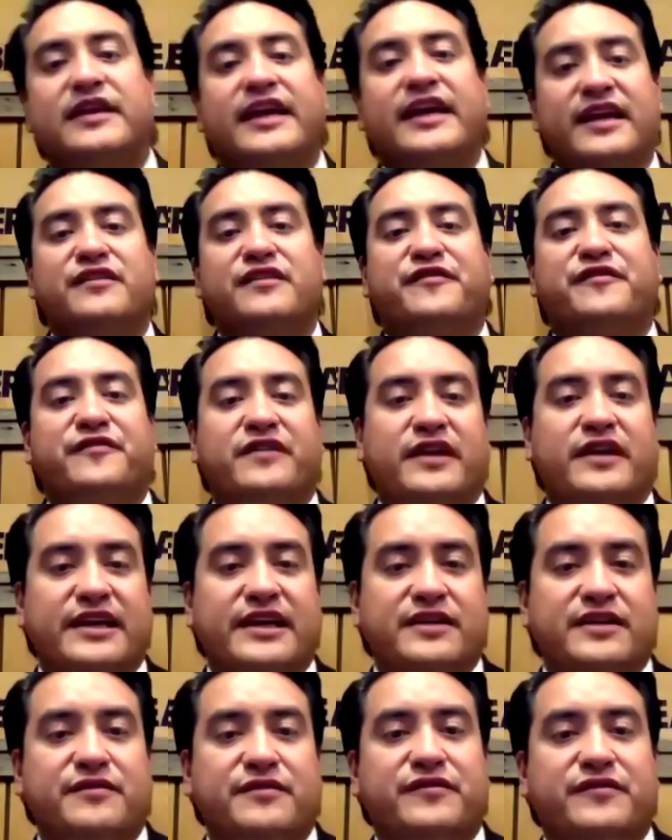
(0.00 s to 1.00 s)
if
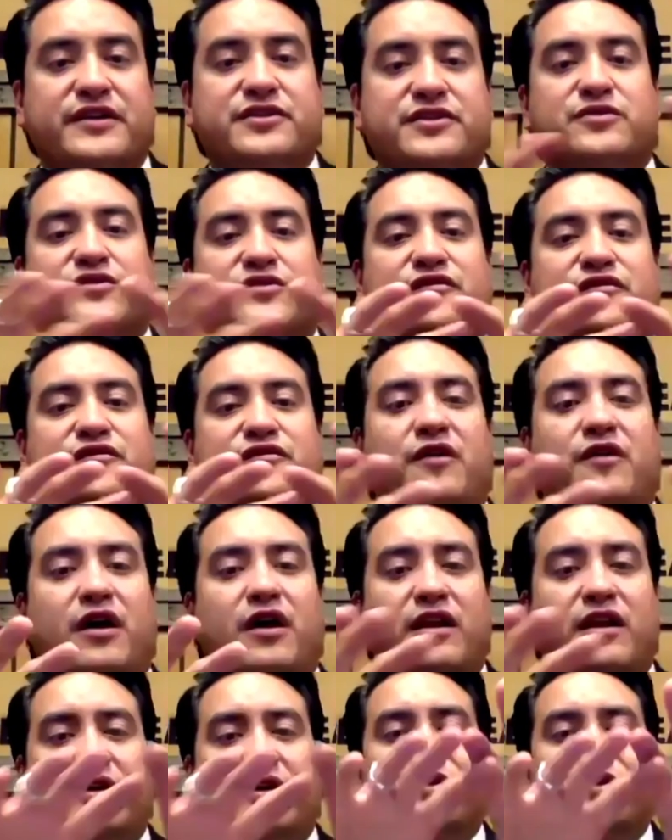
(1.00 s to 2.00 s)
individuals fall
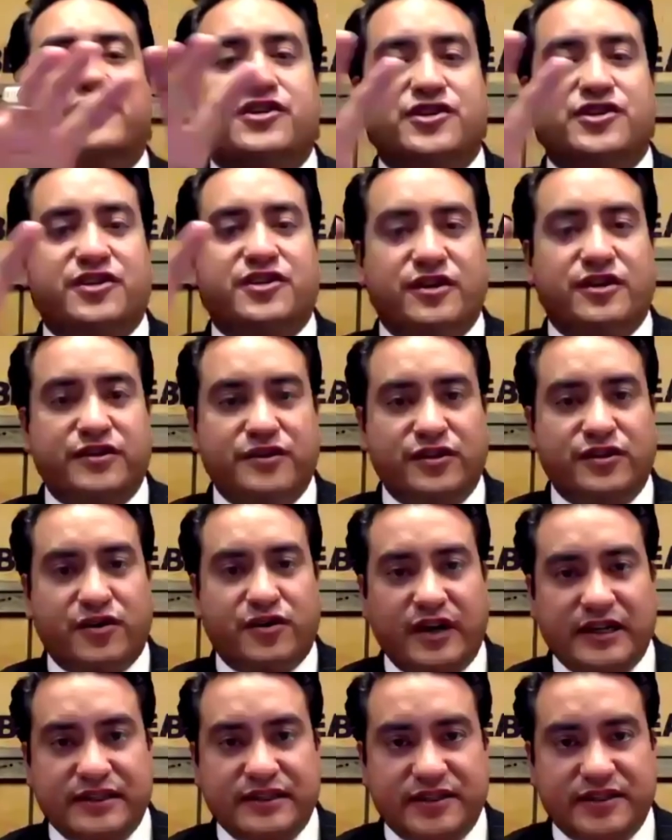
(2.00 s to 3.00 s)
under certain
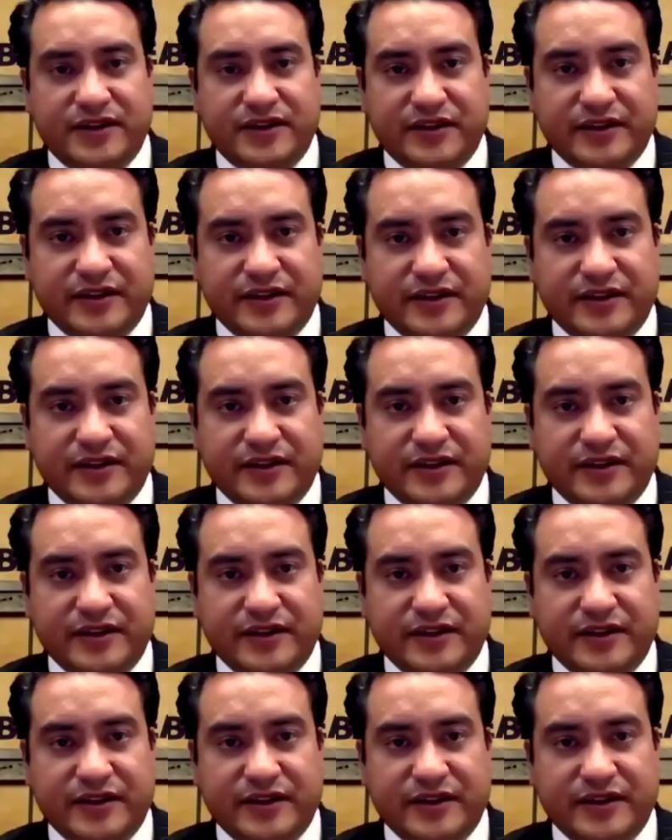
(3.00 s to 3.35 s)
criteria.